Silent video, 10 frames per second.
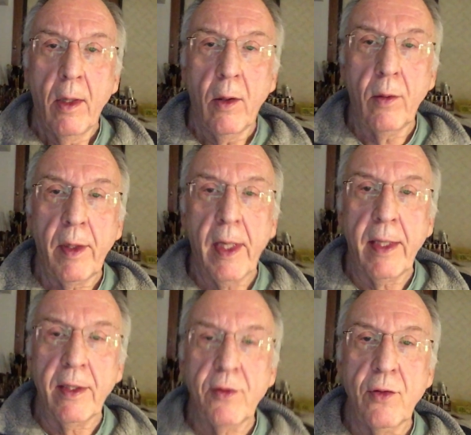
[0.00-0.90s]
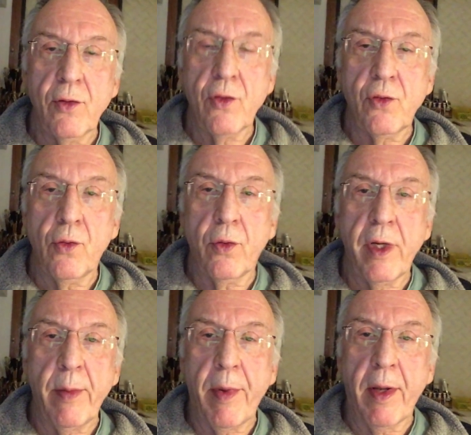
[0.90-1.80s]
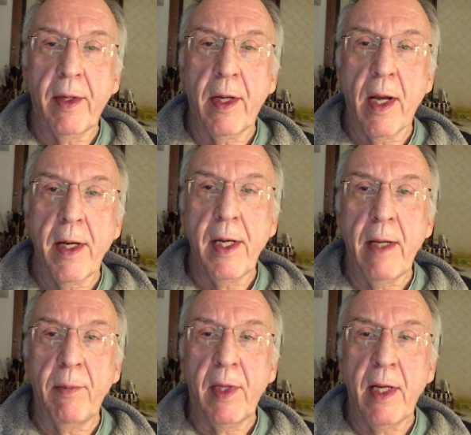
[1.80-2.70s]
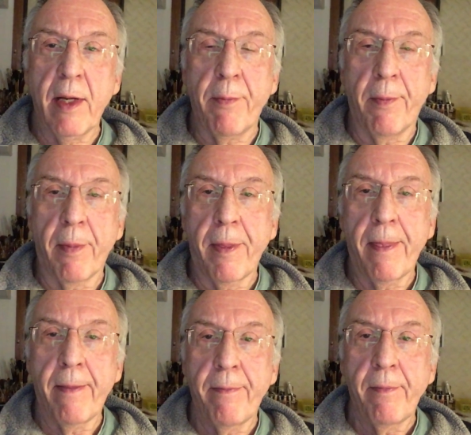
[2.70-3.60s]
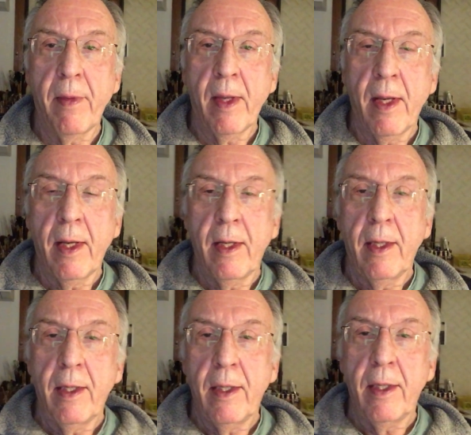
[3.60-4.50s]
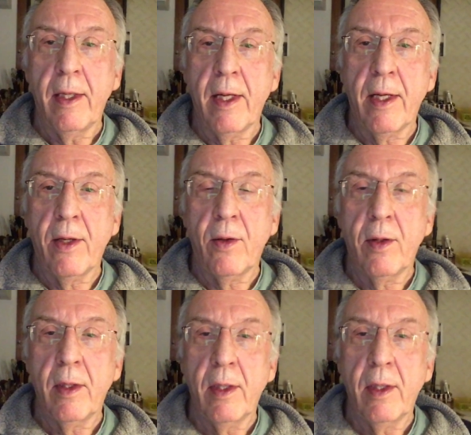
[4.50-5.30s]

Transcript: Okay, this is a story about a guy named Kim. Now,